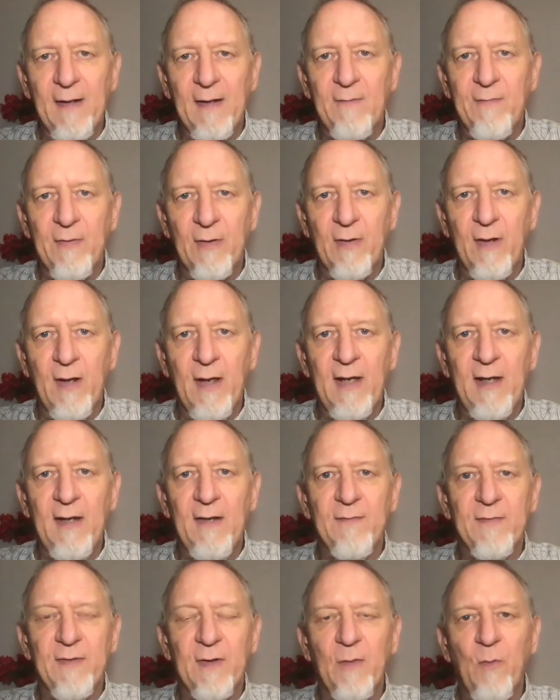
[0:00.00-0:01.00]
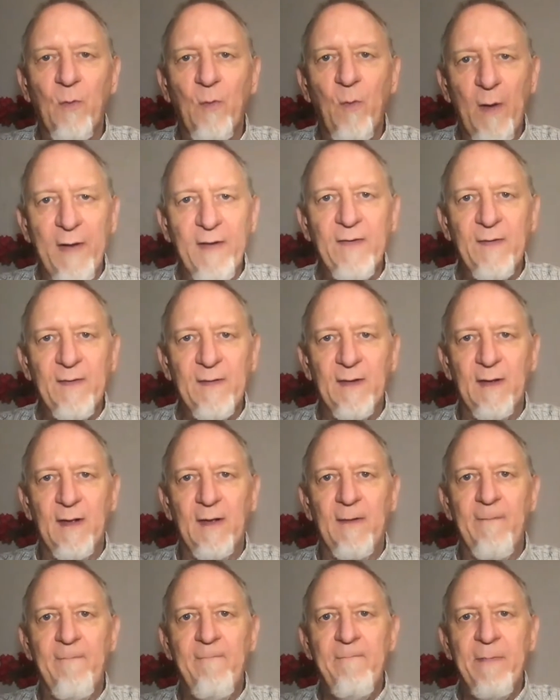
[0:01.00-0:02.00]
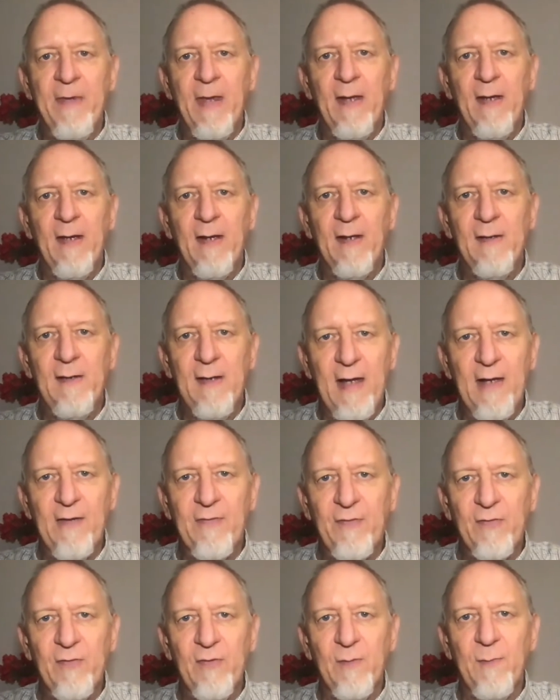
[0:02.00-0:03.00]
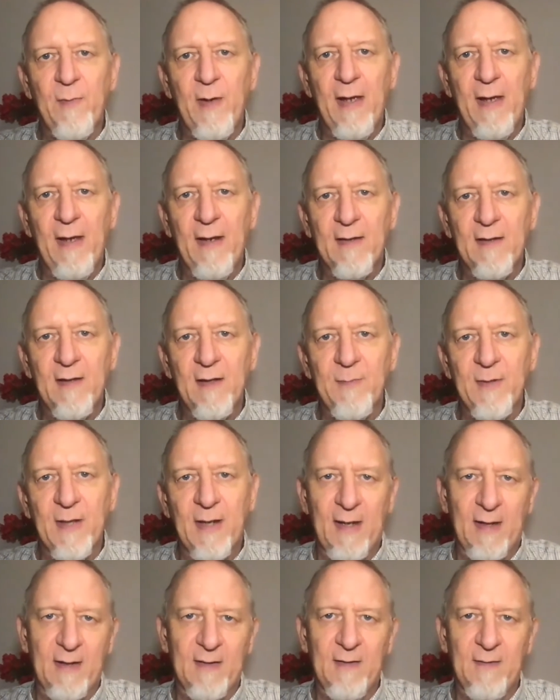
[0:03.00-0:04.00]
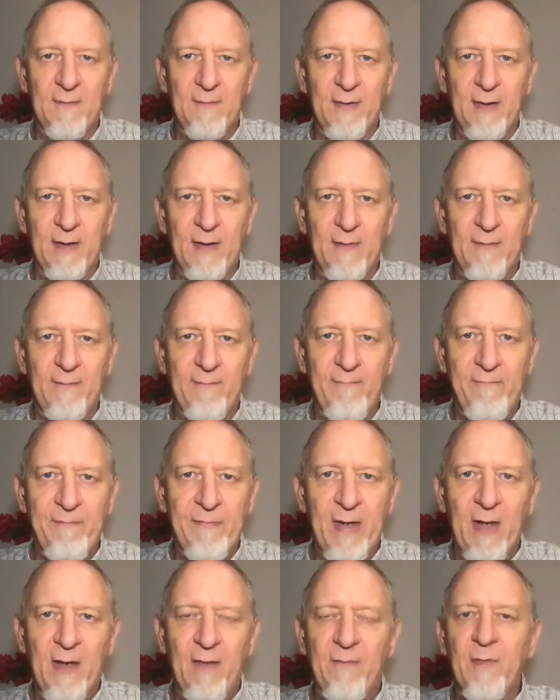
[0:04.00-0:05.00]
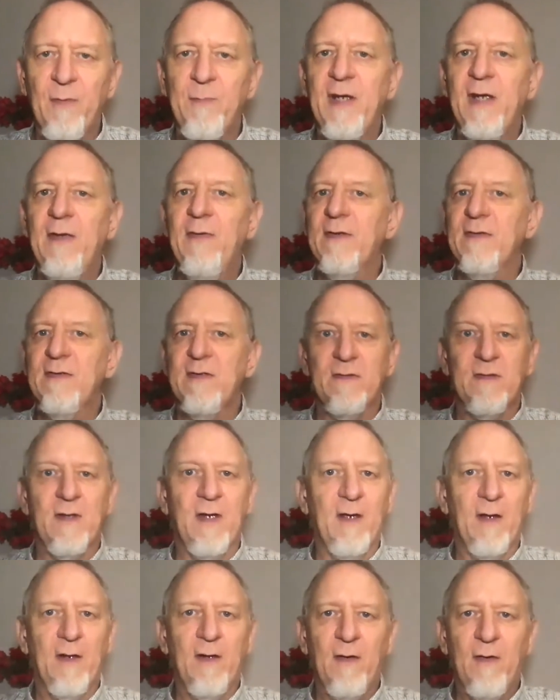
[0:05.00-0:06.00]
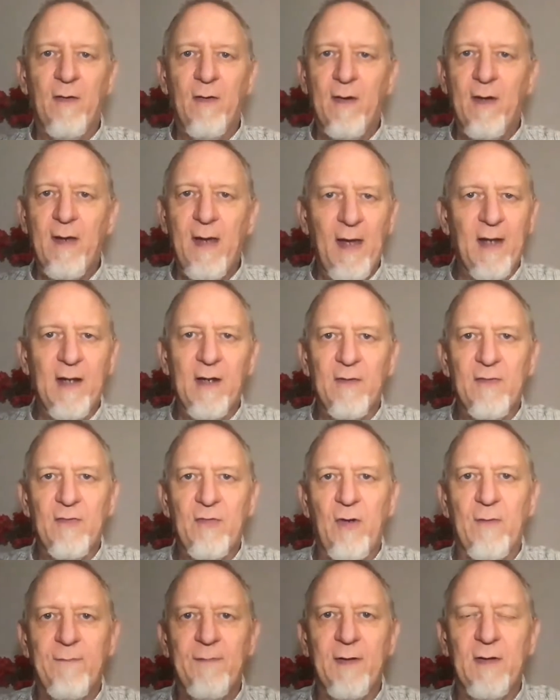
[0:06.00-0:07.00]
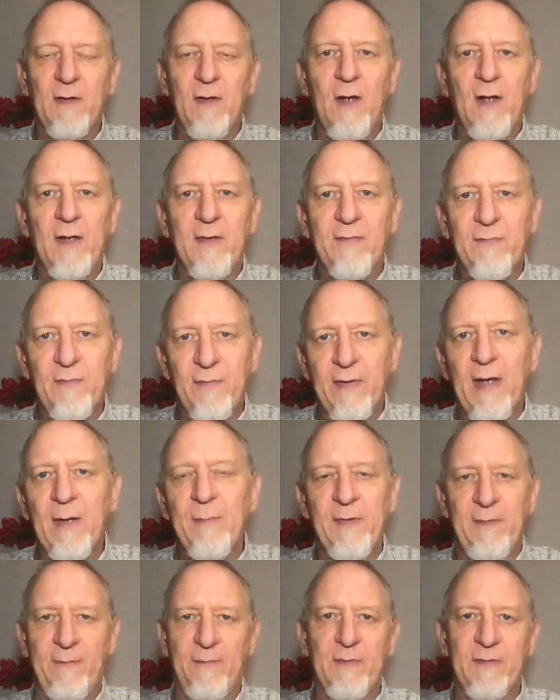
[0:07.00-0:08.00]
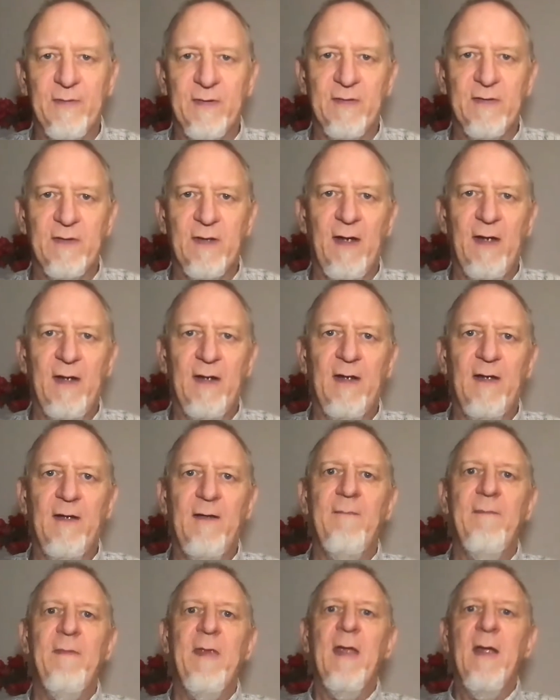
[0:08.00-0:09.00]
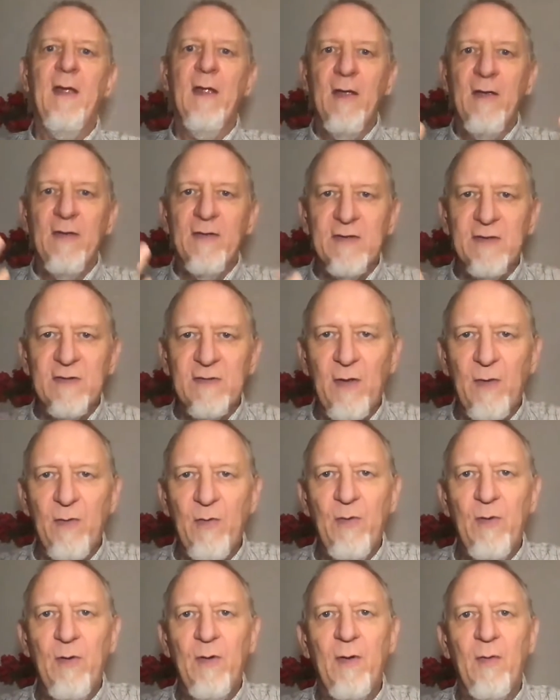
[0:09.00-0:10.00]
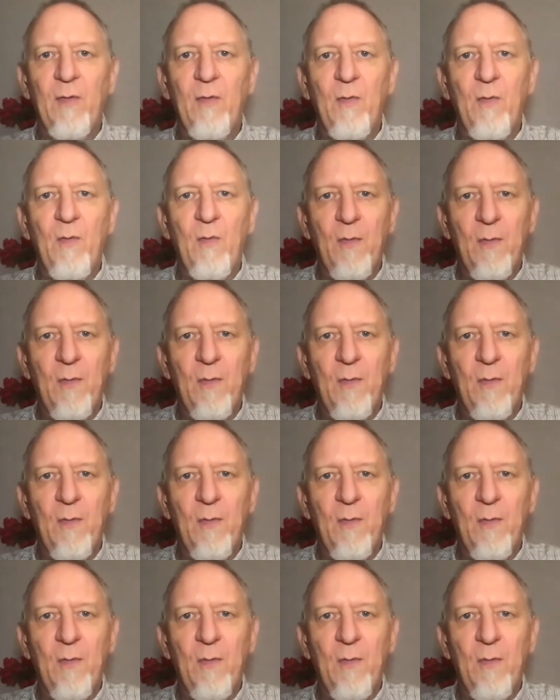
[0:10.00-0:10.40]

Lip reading: of their lives in wasted classroom academic activity. For me, this is a catastrophic loss for them and for society. So